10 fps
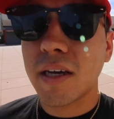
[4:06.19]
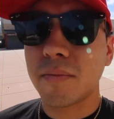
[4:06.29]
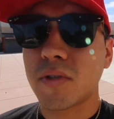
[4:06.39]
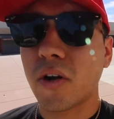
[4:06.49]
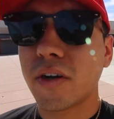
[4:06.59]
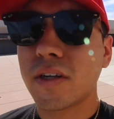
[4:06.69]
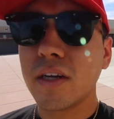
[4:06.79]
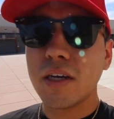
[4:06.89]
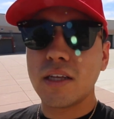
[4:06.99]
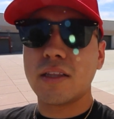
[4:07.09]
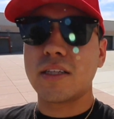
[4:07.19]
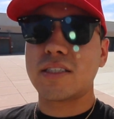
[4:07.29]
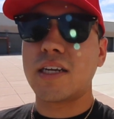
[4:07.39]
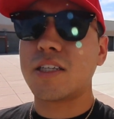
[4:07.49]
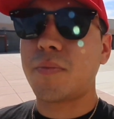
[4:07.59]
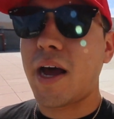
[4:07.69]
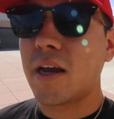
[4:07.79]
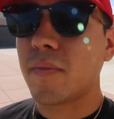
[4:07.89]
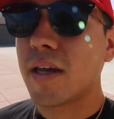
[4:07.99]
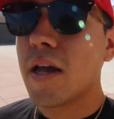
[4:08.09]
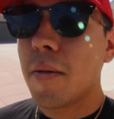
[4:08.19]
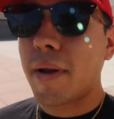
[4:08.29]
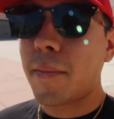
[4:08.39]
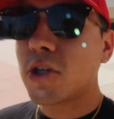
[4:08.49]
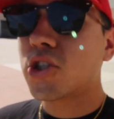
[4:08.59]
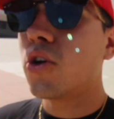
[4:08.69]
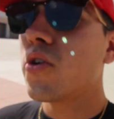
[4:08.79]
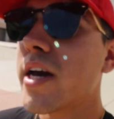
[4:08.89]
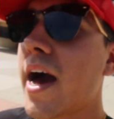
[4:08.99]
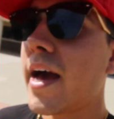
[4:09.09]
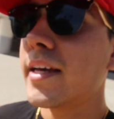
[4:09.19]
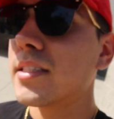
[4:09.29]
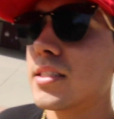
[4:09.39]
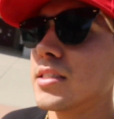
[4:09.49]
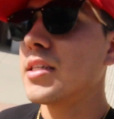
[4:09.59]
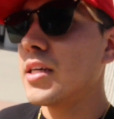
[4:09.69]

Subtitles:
I'm dark. The sun is behind me. But I'm gonna show you guys.